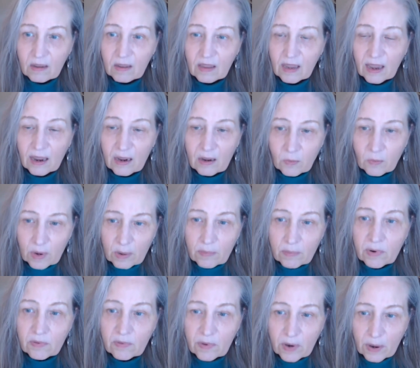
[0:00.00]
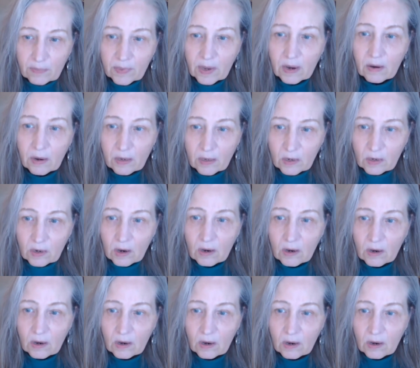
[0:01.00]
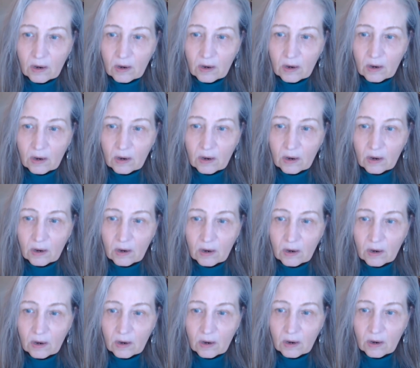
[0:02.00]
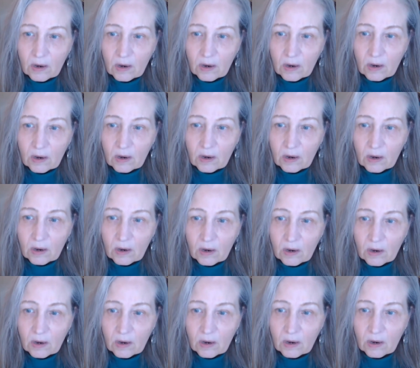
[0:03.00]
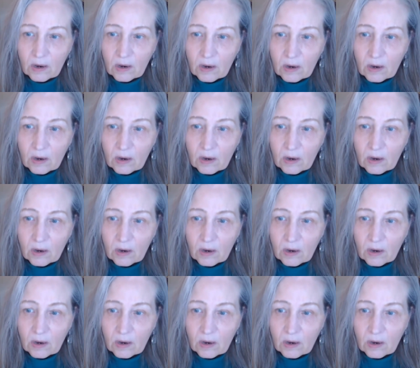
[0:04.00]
that we moved up there and started working on the game. Yeah,